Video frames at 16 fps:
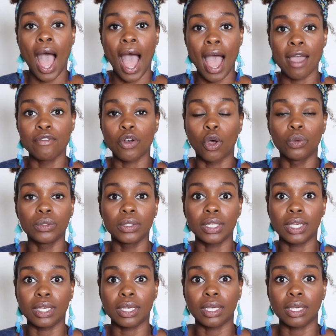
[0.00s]
I've
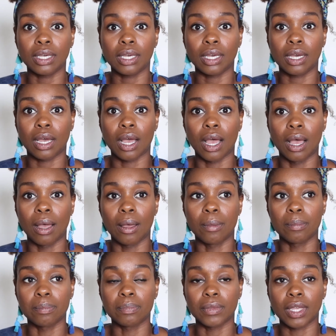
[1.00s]
only
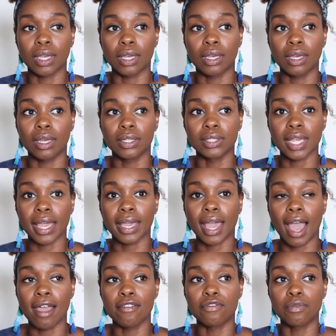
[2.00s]

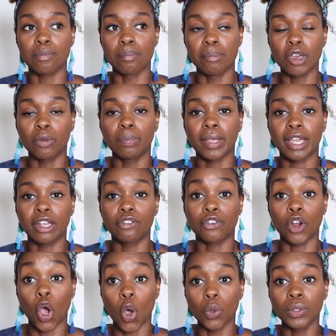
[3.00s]
I've meal planned
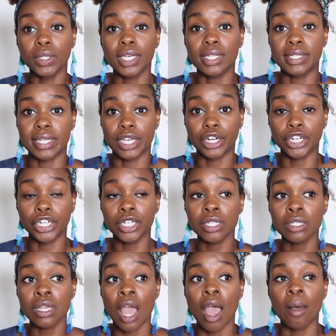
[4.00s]
for only
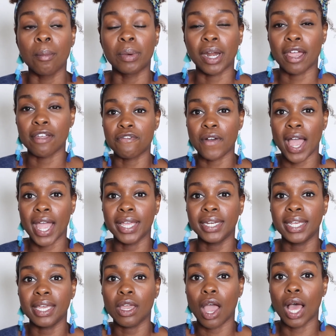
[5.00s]
dinners, but
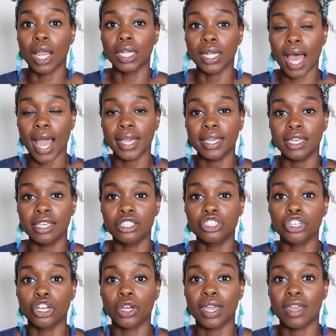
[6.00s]
find it a lot
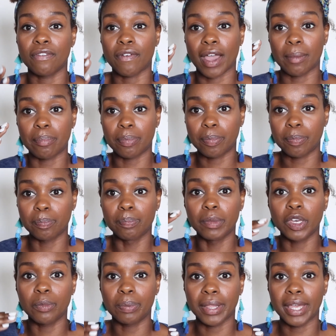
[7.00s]
easier if I
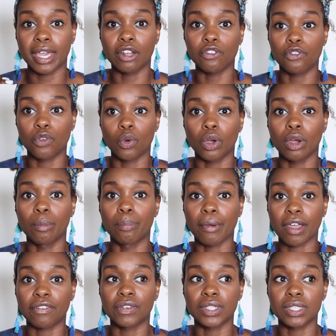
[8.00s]
meal plan for
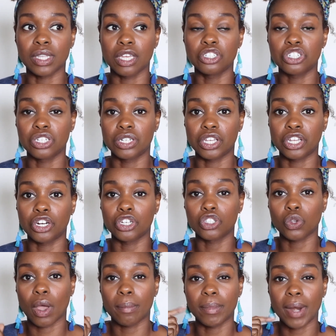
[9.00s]
breakfast, lunch, and dinner,
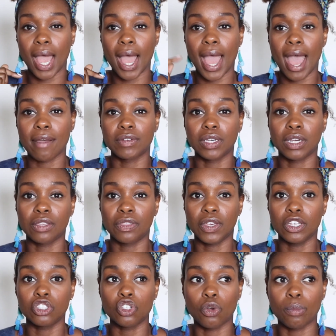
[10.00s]
so I'm not having to
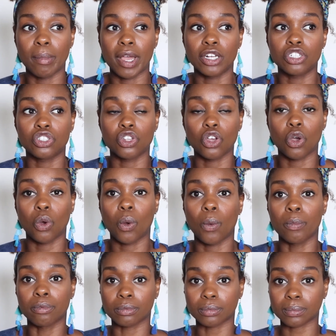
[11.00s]
think so much.
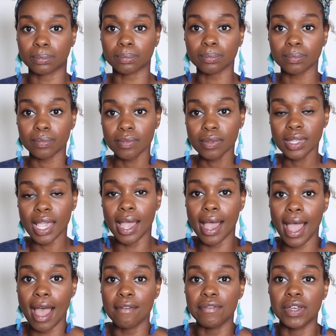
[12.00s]
So
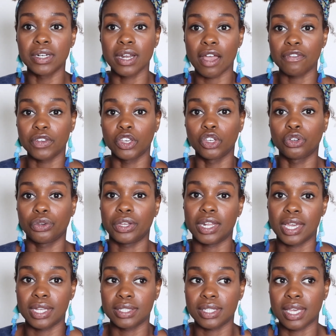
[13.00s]
I have enough
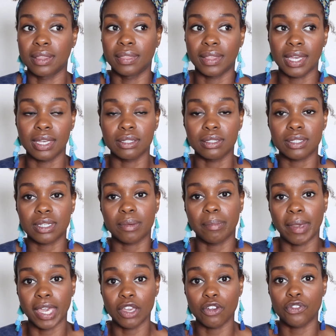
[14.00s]
ingredients and things to
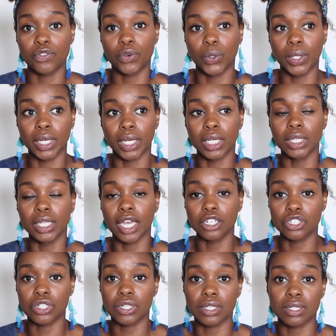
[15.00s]
make for
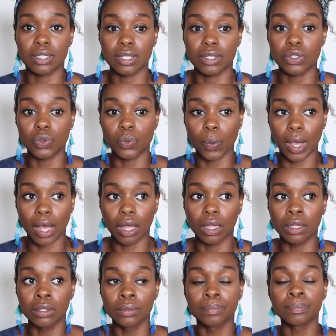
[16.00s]
lunches as
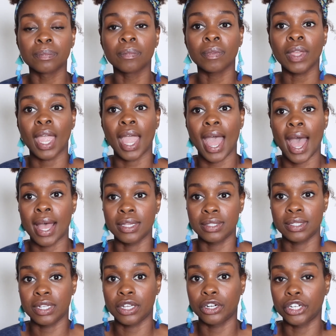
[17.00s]
well
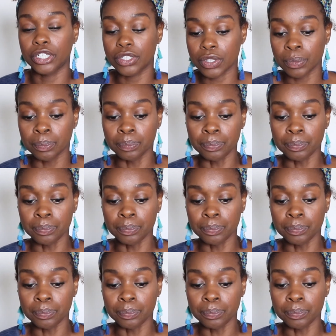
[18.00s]
as dinners.